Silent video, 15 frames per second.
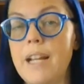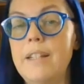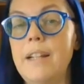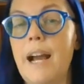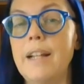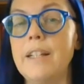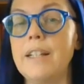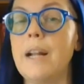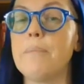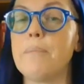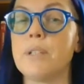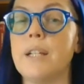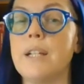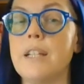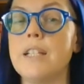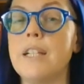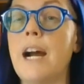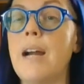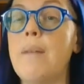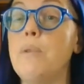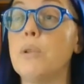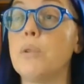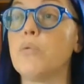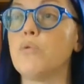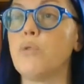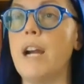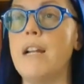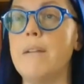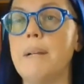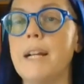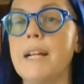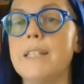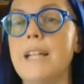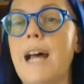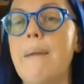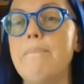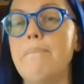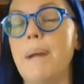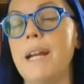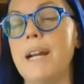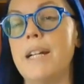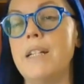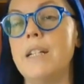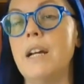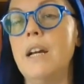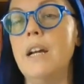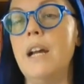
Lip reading: and 99% of the time you're right because that band